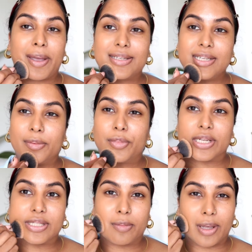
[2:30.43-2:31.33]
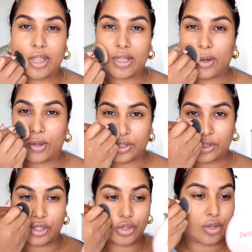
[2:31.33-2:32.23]
patting and pressing method also
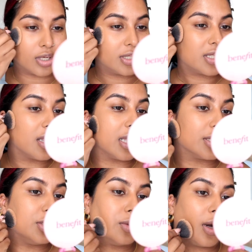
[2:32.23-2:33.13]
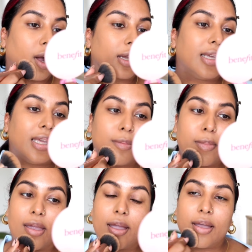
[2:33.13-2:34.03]
ensures that you are
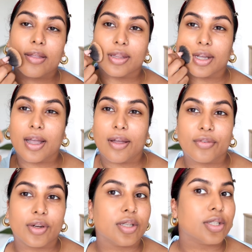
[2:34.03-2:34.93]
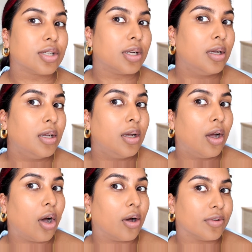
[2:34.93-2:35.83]
keeping the coverage
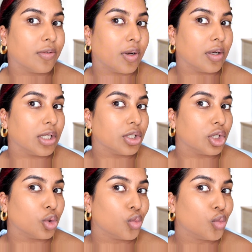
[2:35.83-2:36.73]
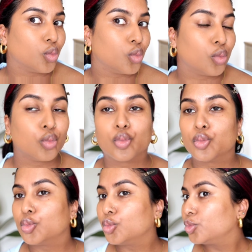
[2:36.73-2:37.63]
of your foundation.
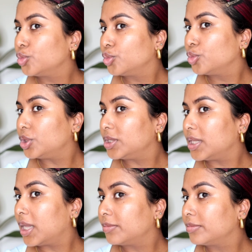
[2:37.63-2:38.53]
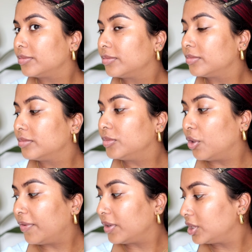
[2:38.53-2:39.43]
Do you see that?
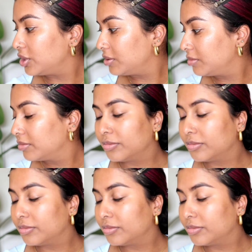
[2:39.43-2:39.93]
No foundation?